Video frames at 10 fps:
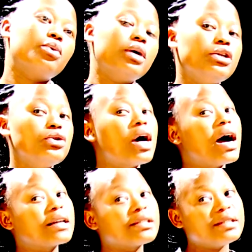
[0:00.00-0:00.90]
When you
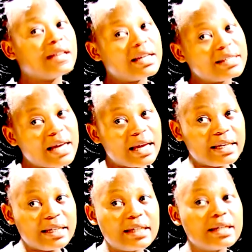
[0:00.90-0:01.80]

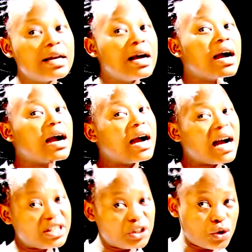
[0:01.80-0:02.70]
accidentally
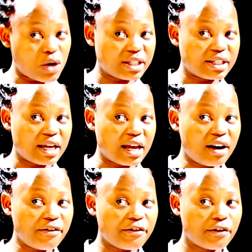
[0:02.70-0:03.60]
cut
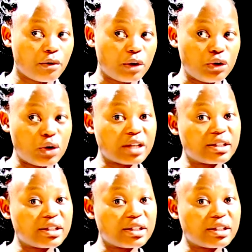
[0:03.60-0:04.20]
yourself. With